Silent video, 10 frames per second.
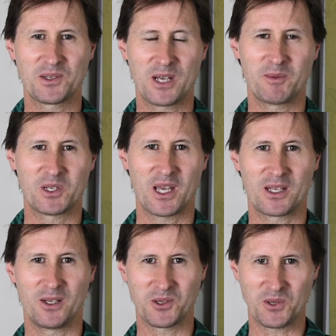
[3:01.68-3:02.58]
it's time to
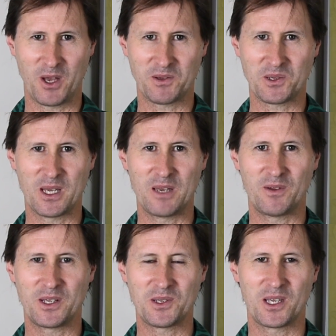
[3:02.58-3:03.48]
take long service leave,
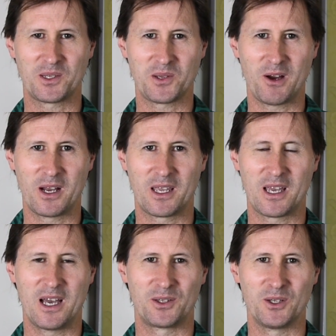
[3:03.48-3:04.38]
and he said, sorry,
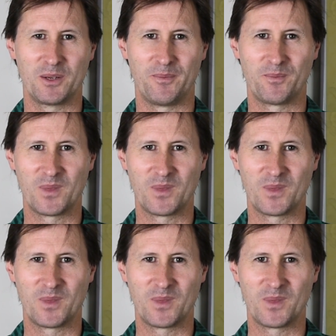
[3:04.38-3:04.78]
can't do it.